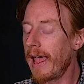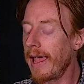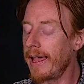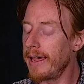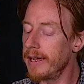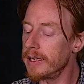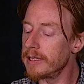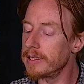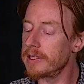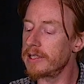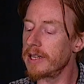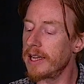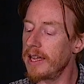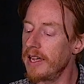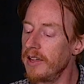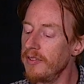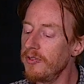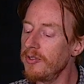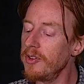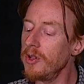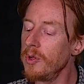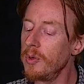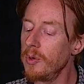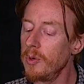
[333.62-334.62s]
And
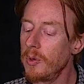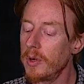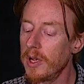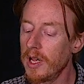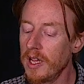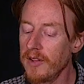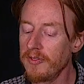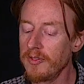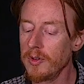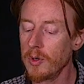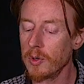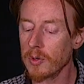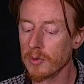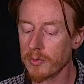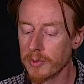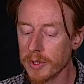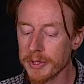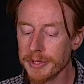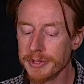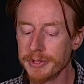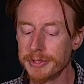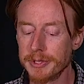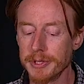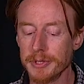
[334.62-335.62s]
if you are
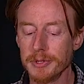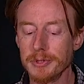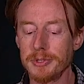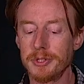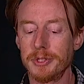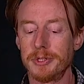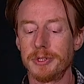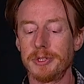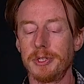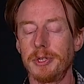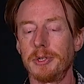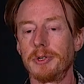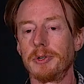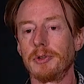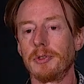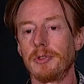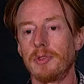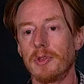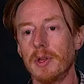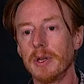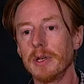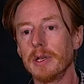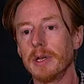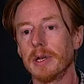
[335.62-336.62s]
really diligent in your
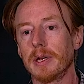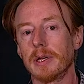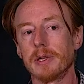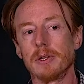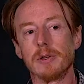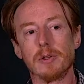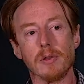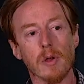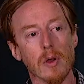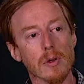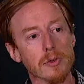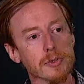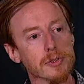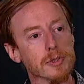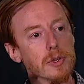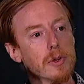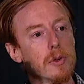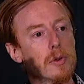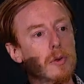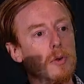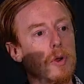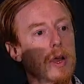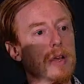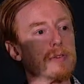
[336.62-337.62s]
thinking, you'll
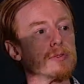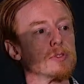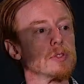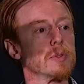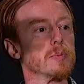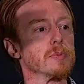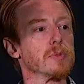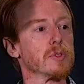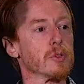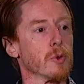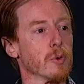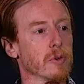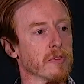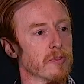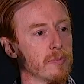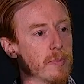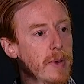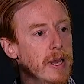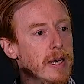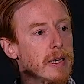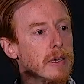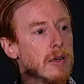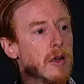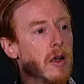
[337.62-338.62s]
also have some sort of
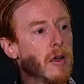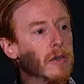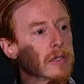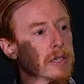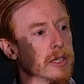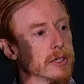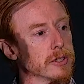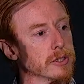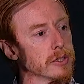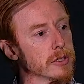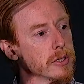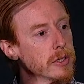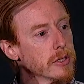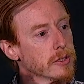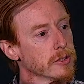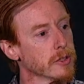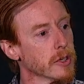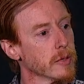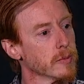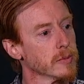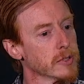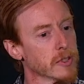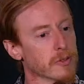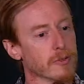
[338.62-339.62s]
metacognition in
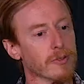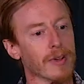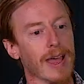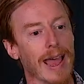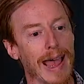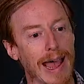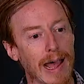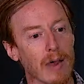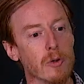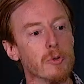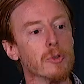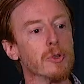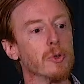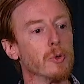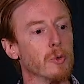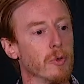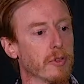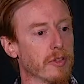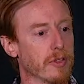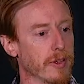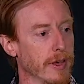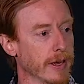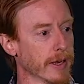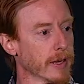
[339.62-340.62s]
terms of how you
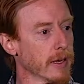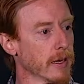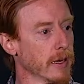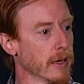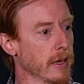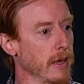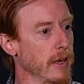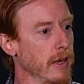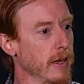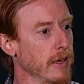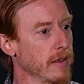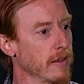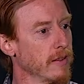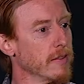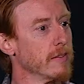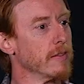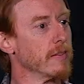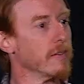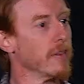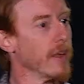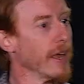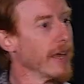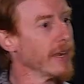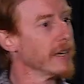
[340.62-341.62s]
think
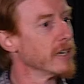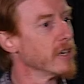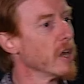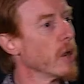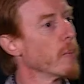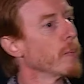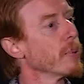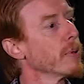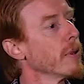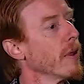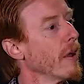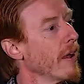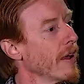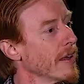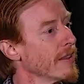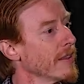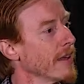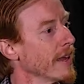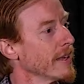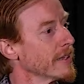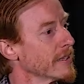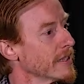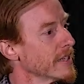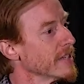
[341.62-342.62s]
and apply
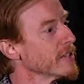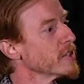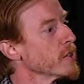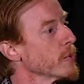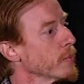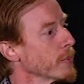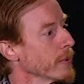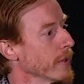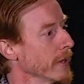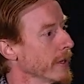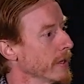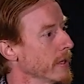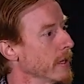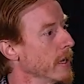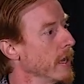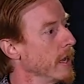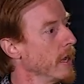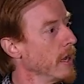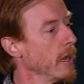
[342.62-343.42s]
that discipline